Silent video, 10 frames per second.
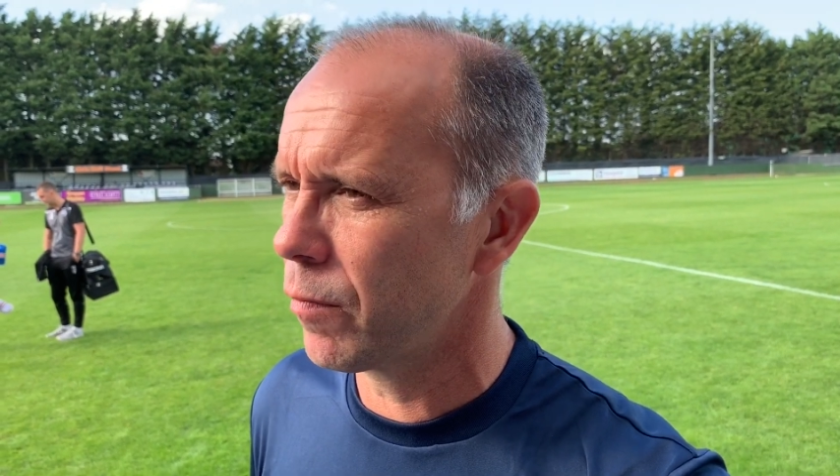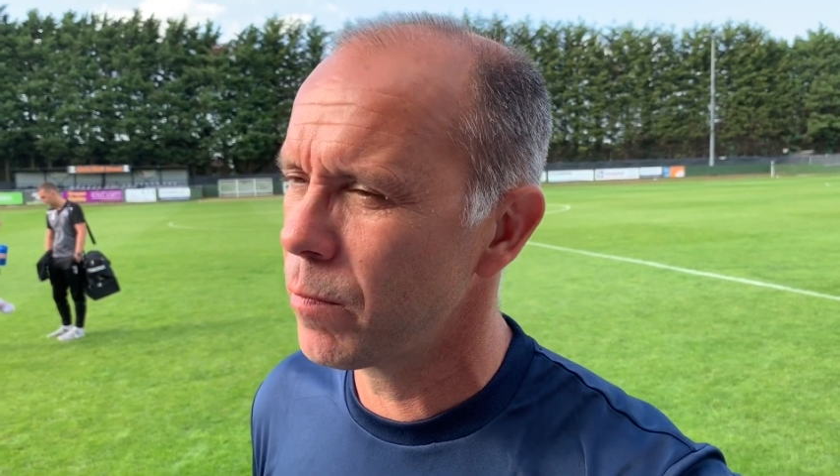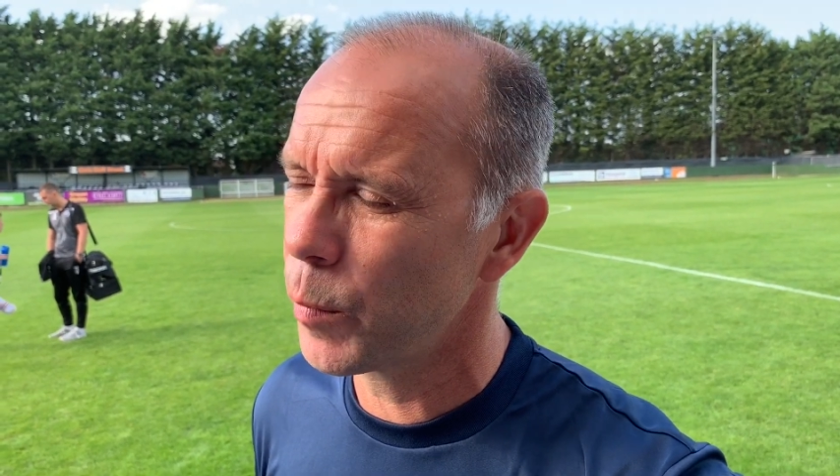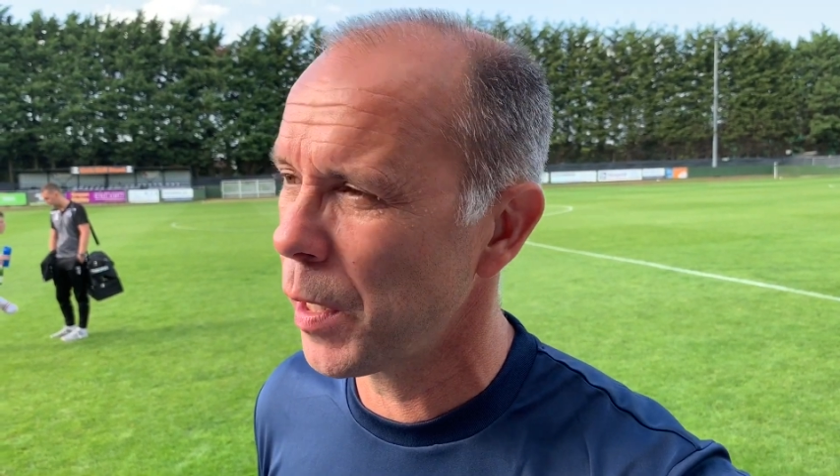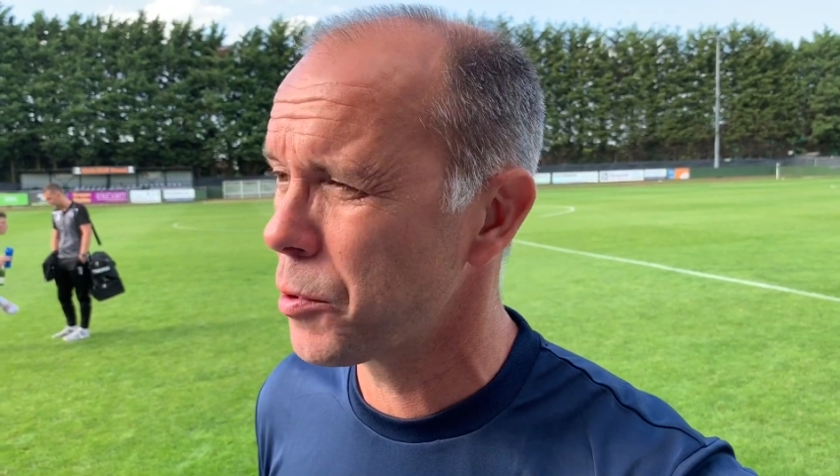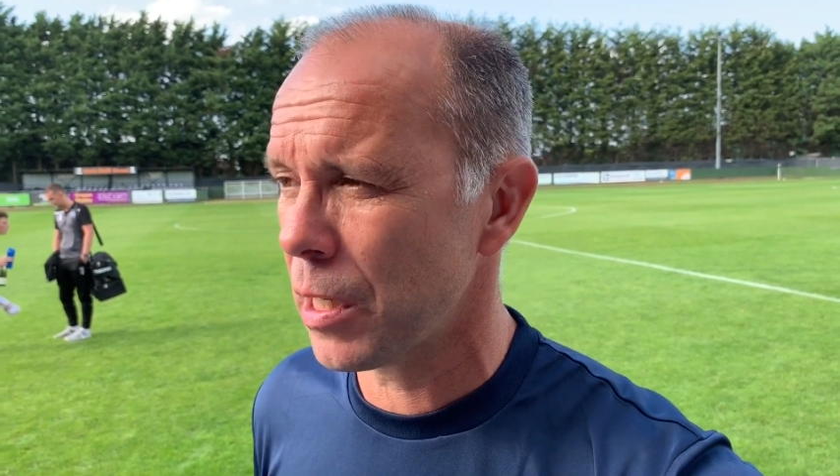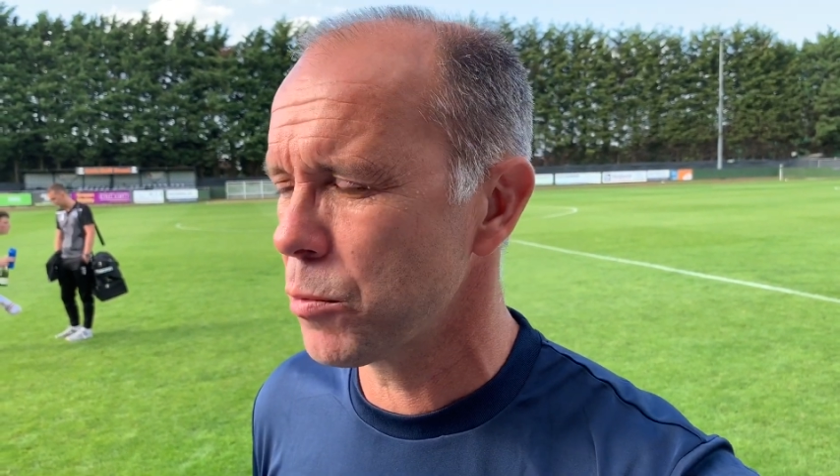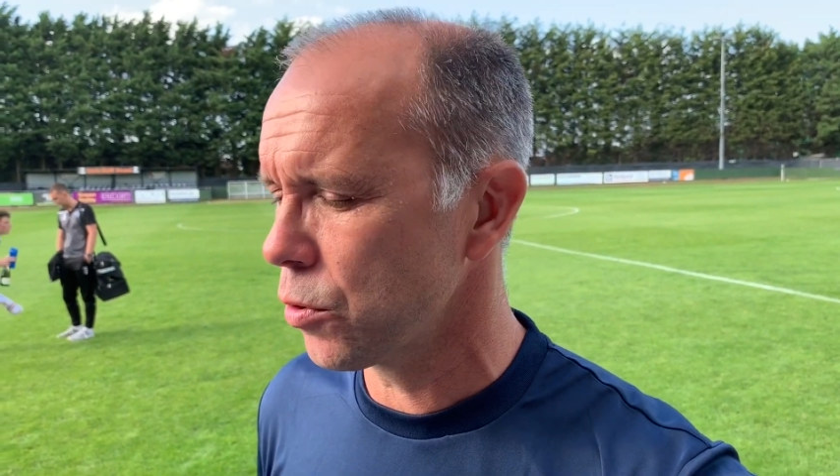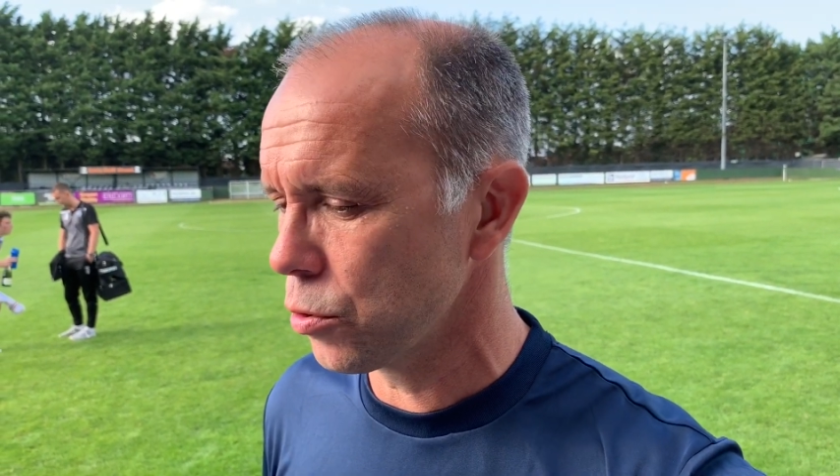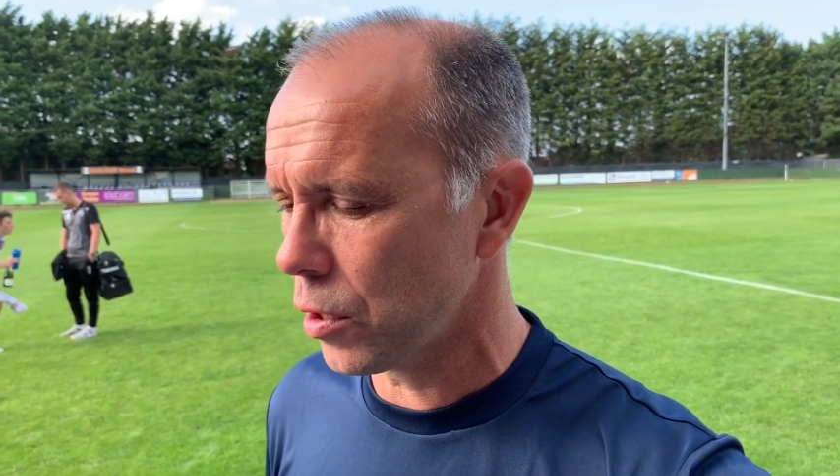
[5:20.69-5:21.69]
And we know Sam
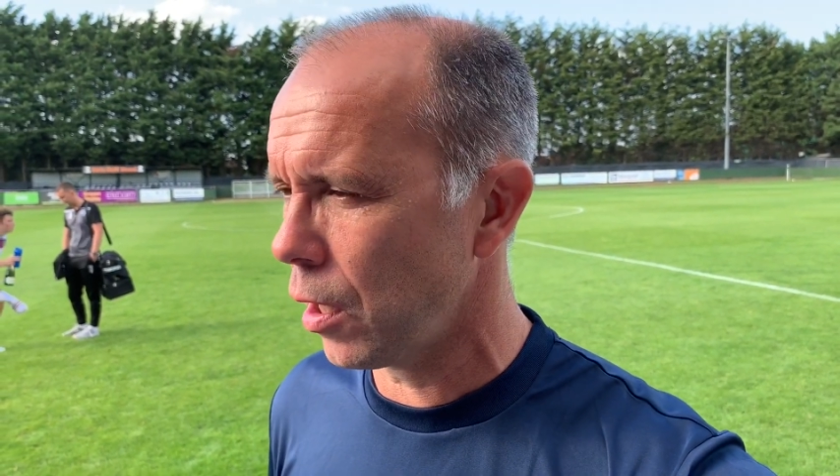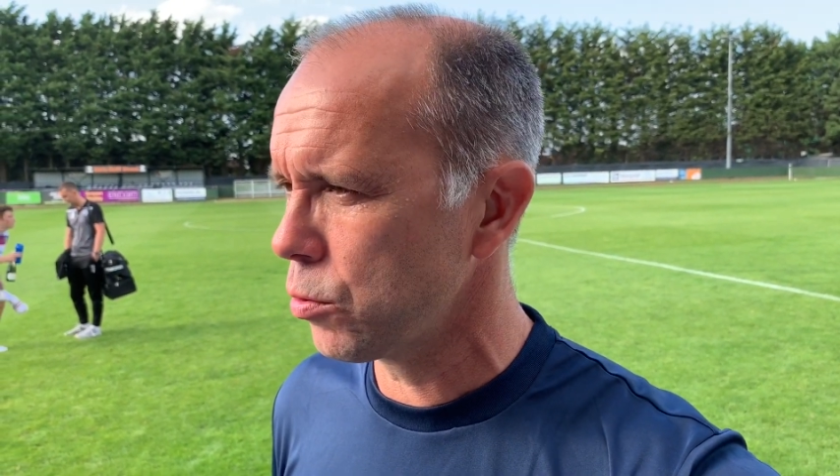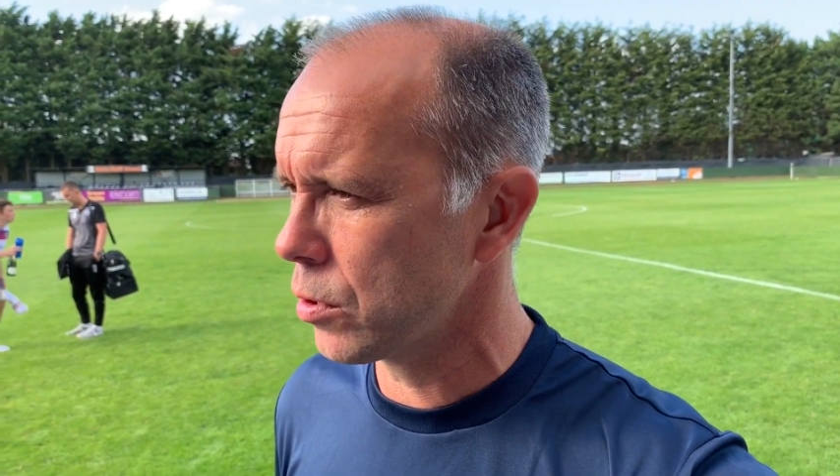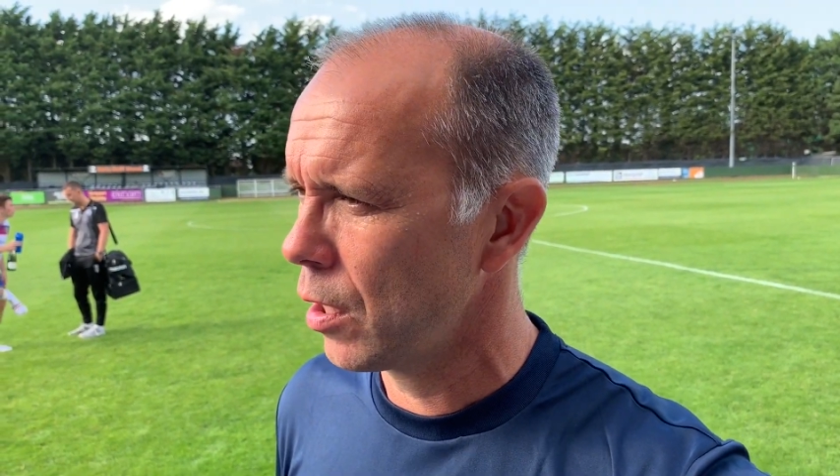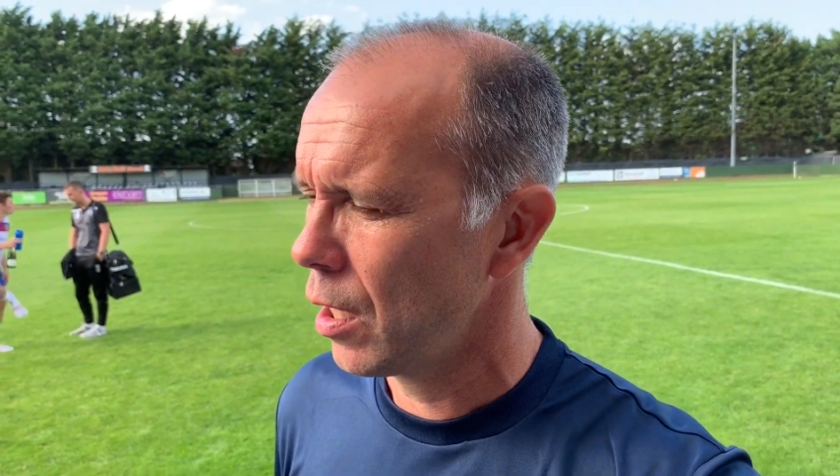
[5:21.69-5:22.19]
scores goals.